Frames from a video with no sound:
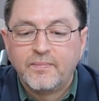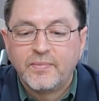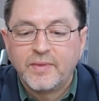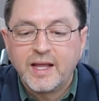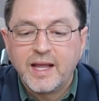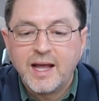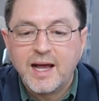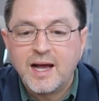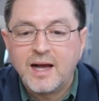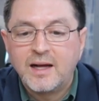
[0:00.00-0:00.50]

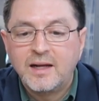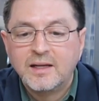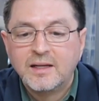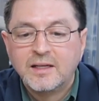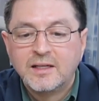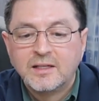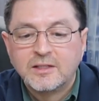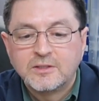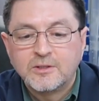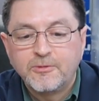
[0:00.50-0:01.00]
Yeah.
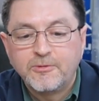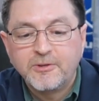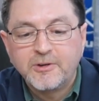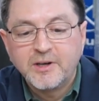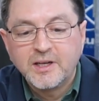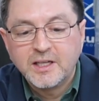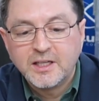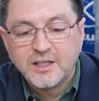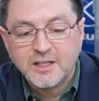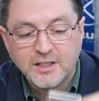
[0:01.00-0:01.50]
So
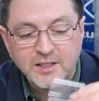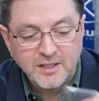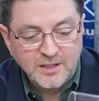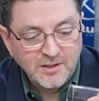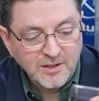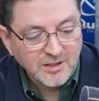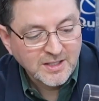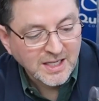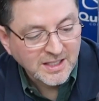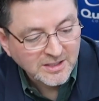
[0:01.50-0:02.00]
very
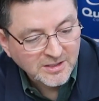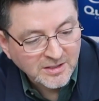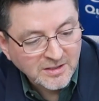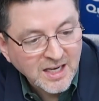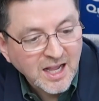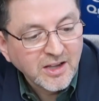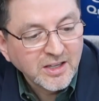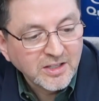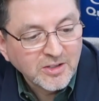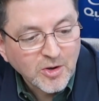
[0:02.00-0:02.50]
good. Okay, so
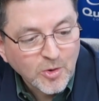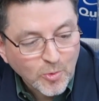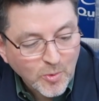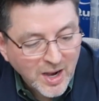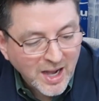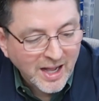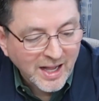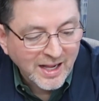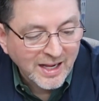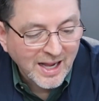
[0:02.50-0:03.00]
now you know
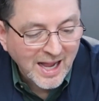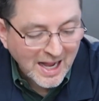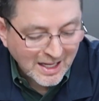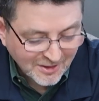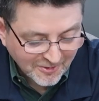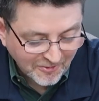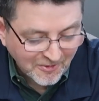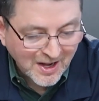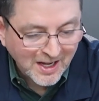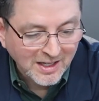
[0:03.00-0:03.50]
why I
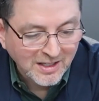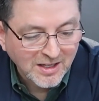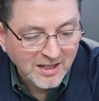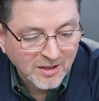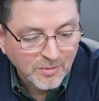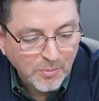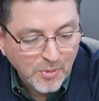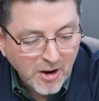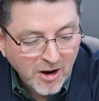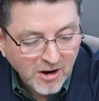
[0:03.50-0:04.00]
had to find
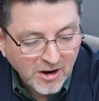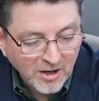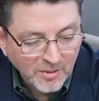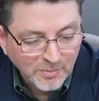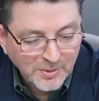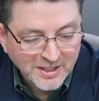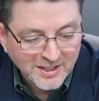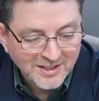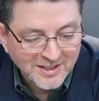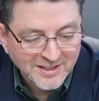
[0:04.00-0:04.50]
another part,
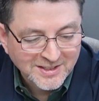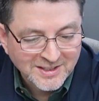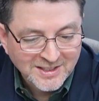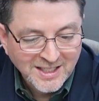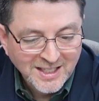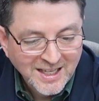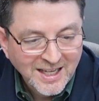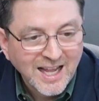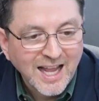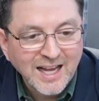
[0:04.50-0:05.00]
because
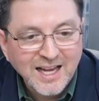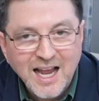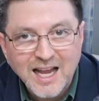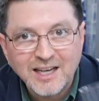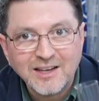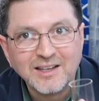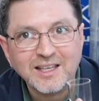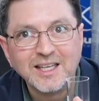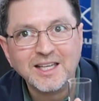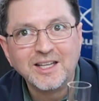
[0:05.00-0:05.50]
I
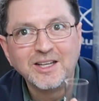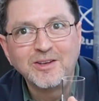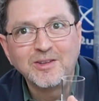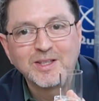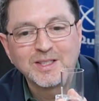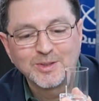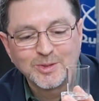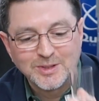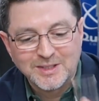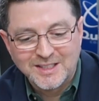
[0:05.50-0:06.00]
kind of knew
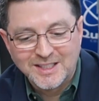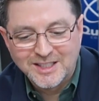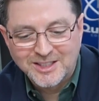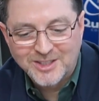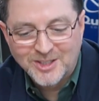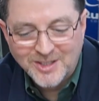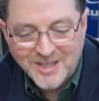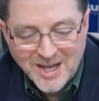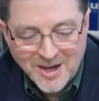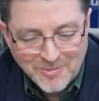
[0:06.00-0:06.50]
this was going
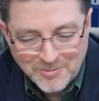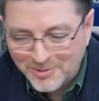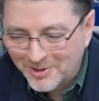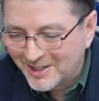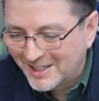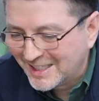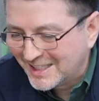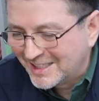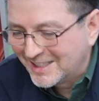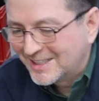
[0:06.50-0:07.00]
to turn out
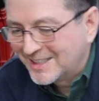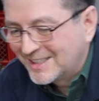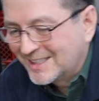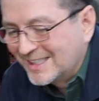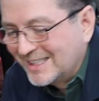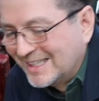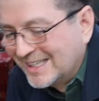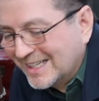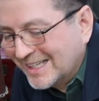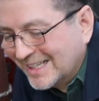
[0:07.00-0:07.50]
pretty
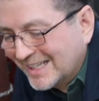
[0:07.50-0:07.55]
good.